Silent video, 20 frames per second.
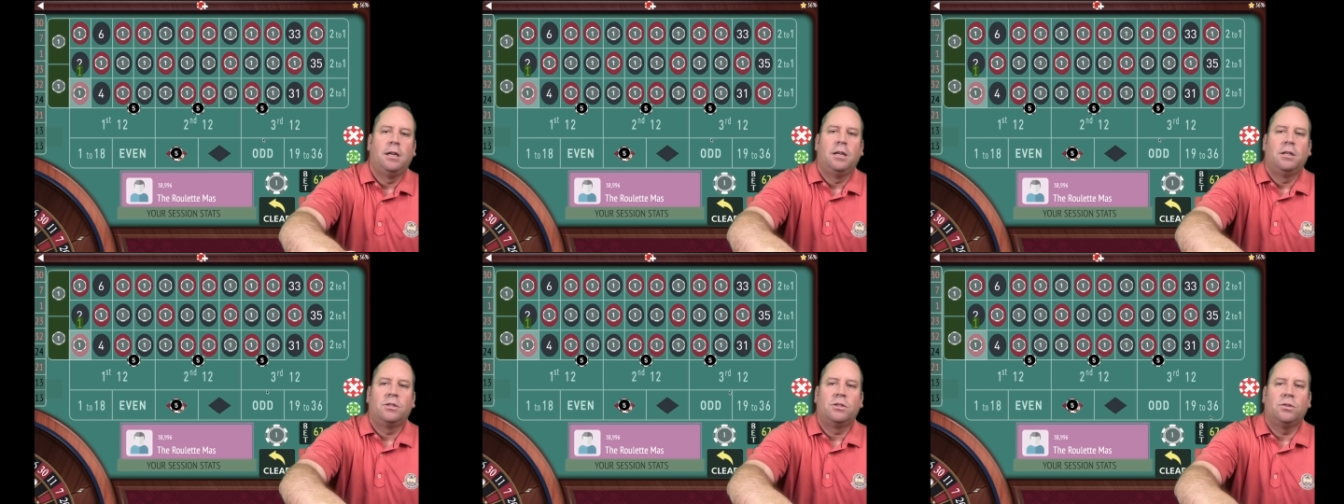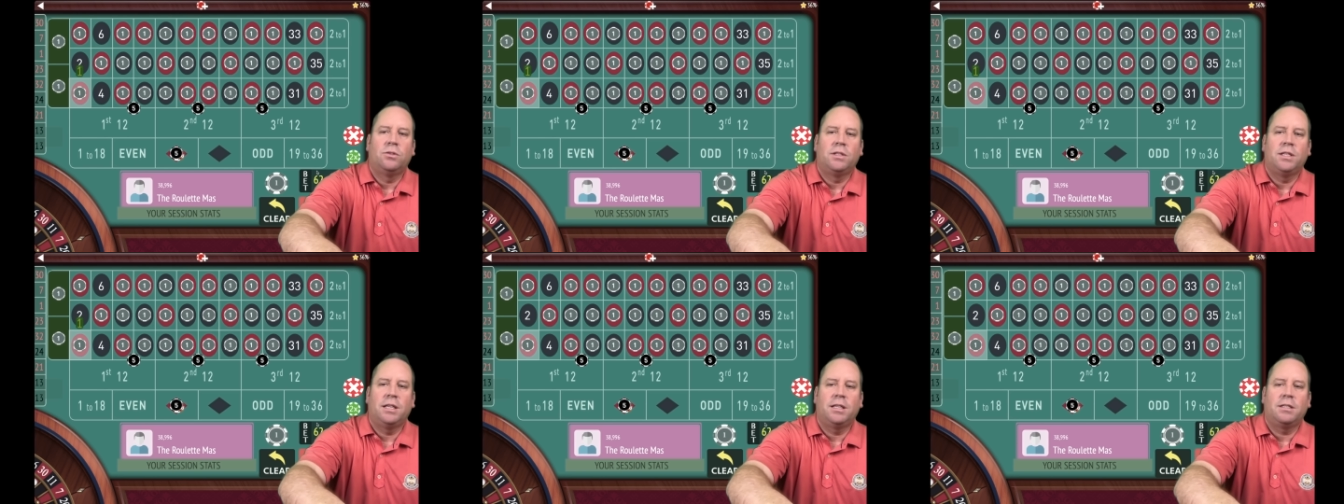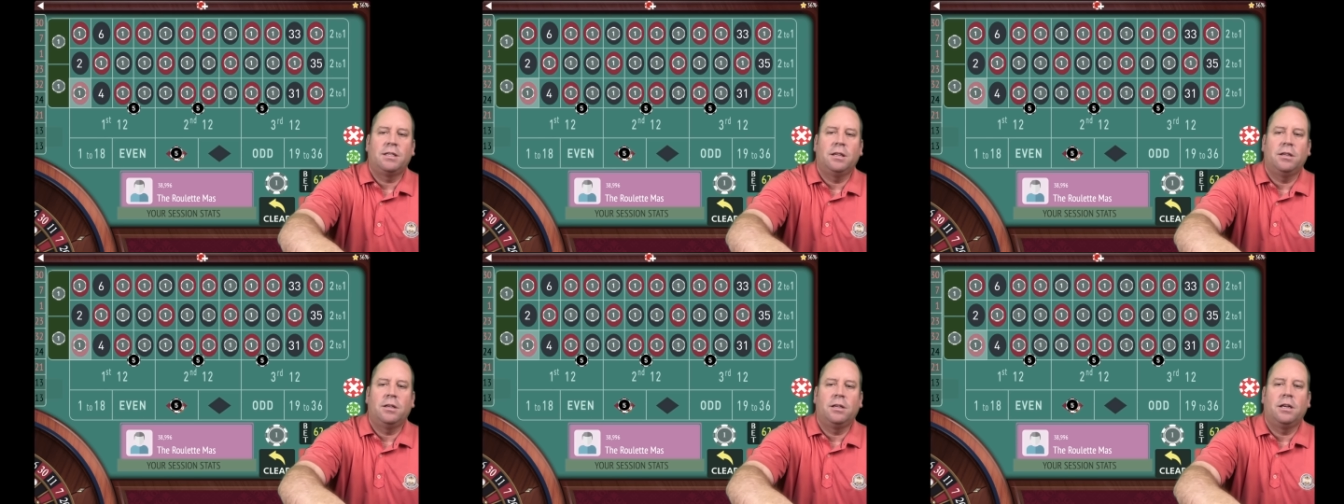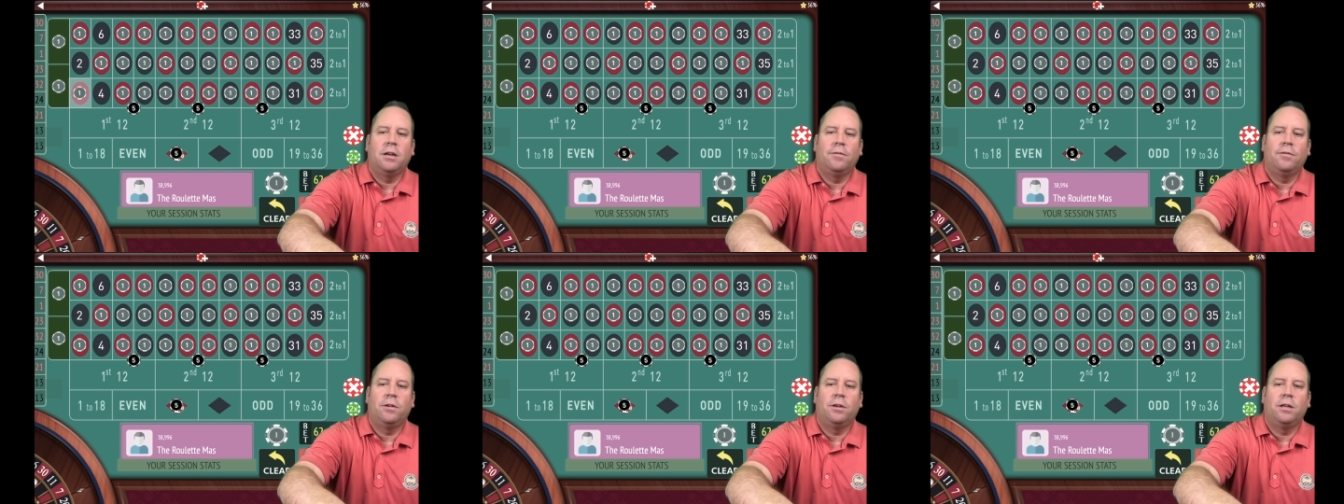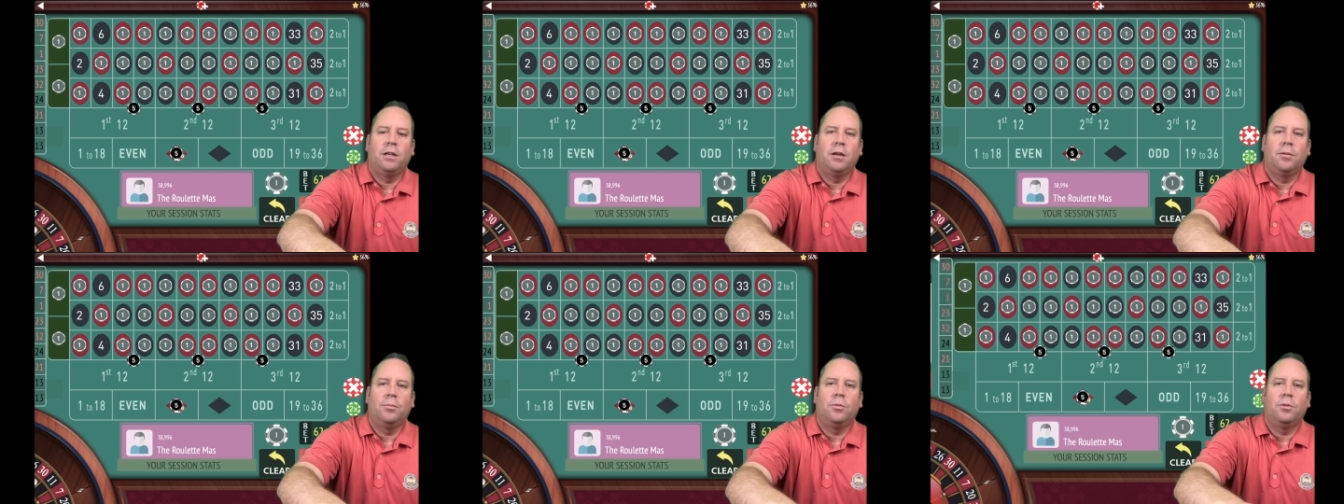So six uncovered
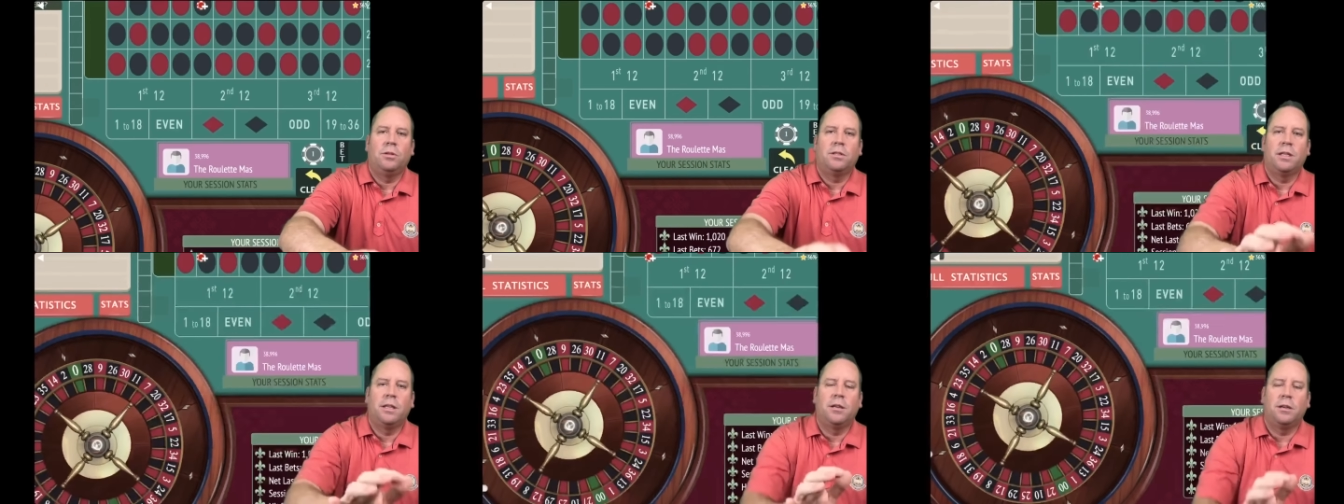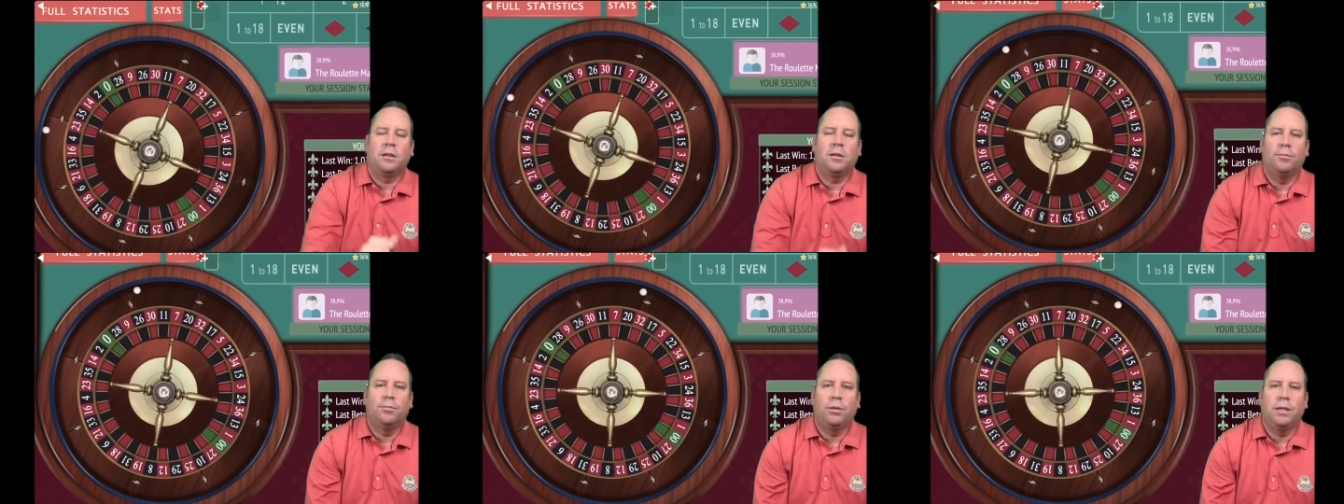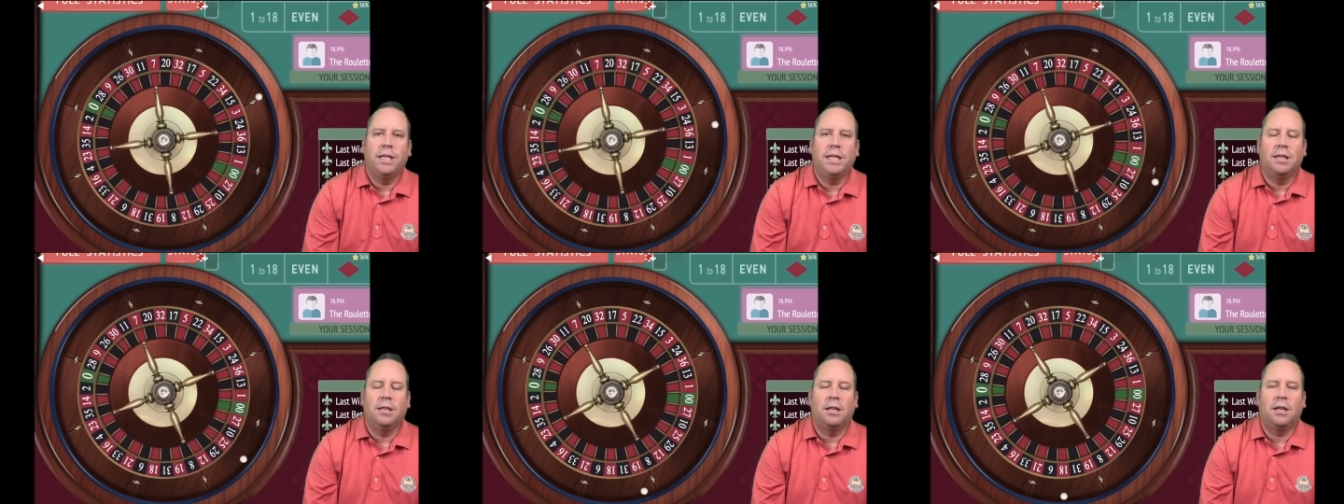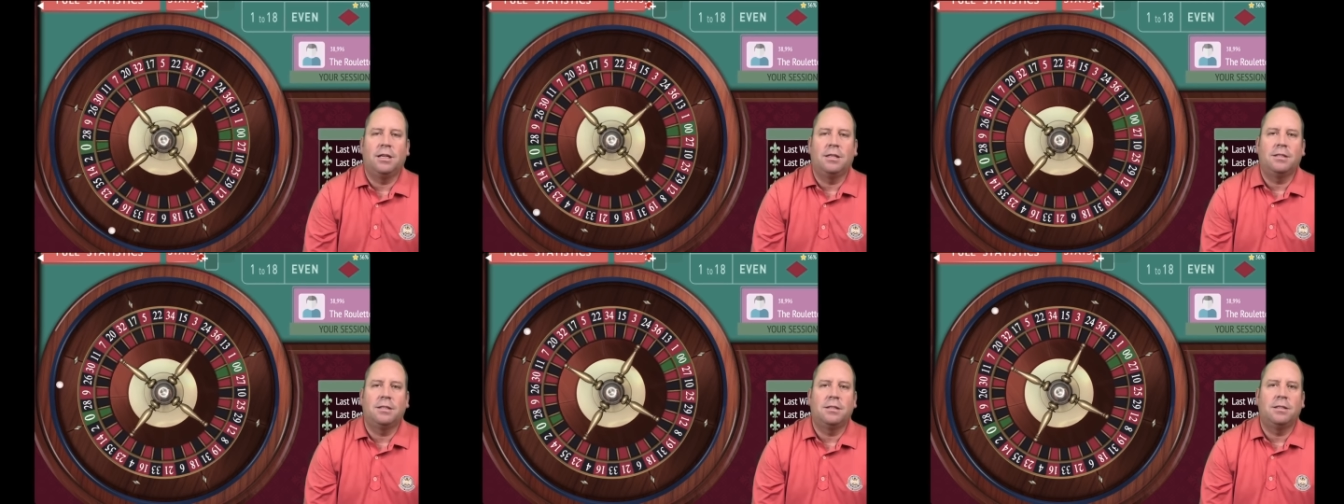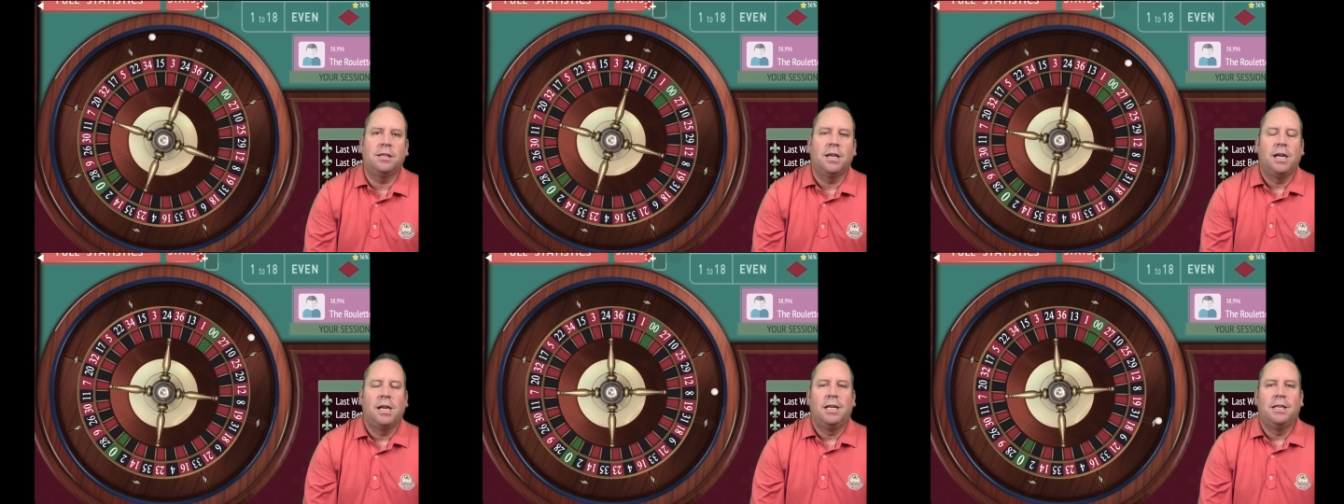numbers that are complete losses,